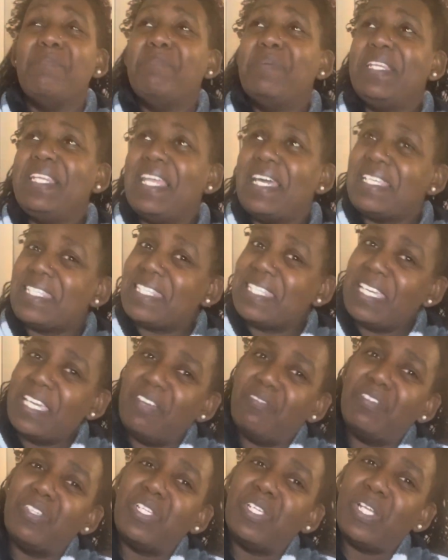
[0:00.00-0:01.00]
But let's see
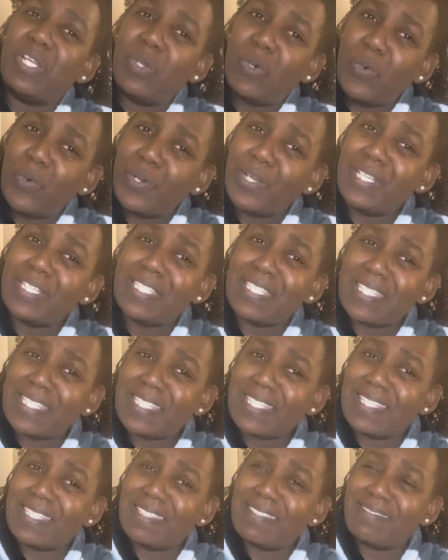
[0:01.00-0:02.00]
if Dolores
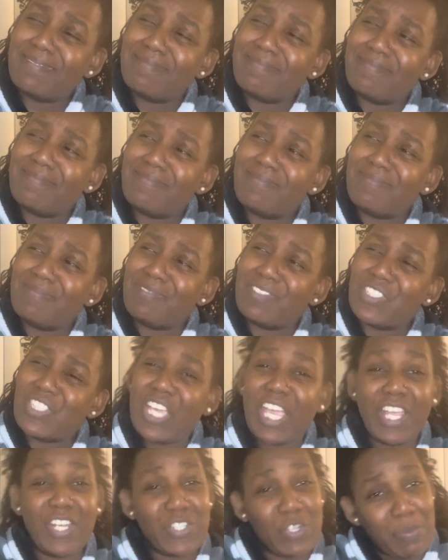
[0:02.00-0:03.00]

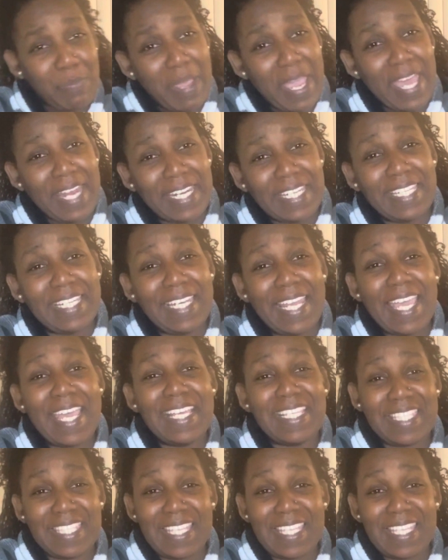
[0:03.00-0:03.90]
changed her mind at the last